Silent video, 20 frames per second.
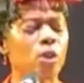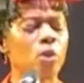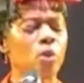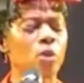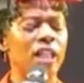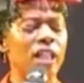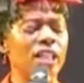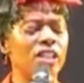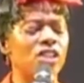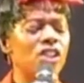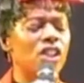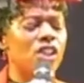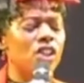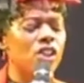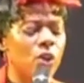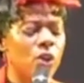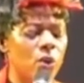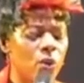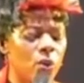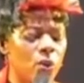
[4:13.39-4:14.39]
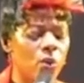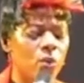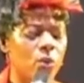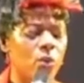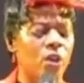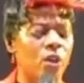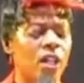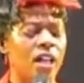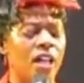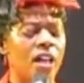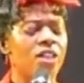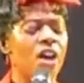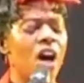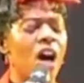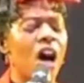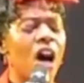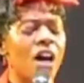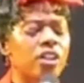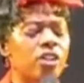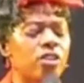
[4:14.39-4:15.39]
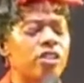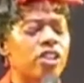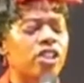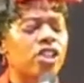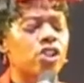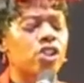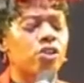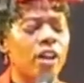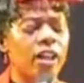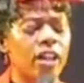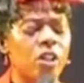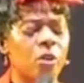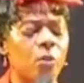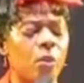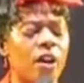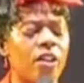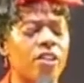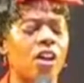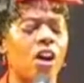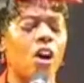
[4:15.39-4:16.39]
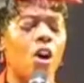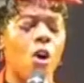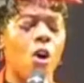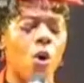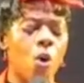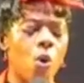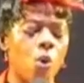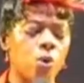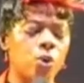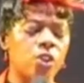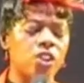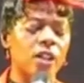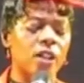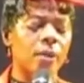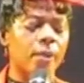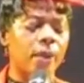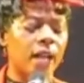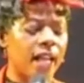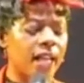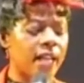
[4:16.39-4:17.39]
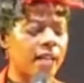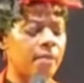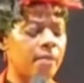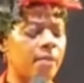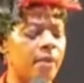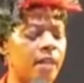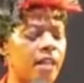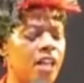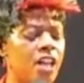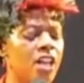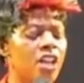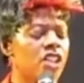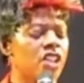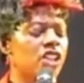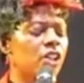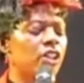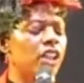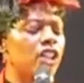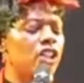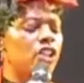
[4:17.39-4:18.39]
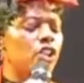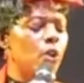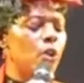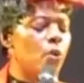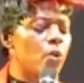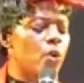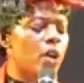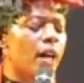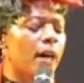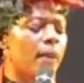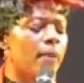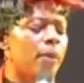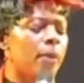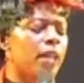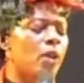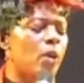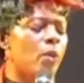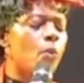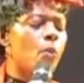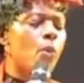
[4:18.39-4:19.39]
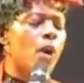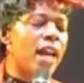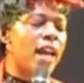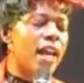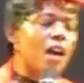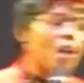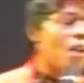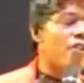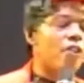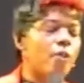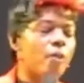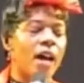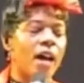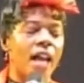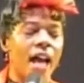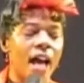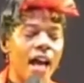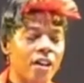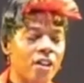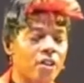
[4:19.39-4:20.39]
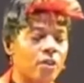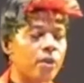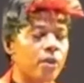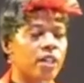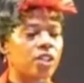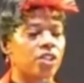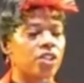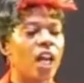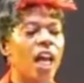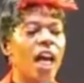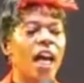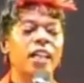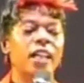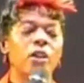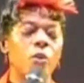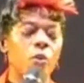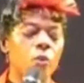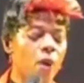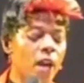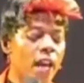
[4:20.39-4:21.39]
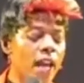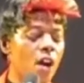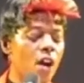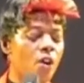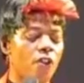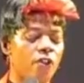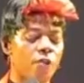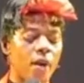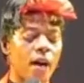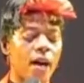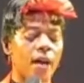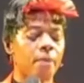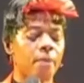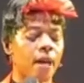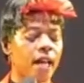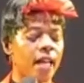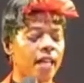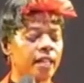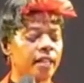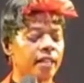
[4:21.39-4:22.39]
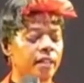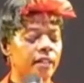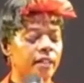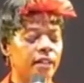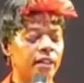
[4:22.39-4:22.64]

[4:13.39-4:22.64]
talking to you, the unrestrained one that holds the blame, so that you can be aware of my anguish and aware of my pain.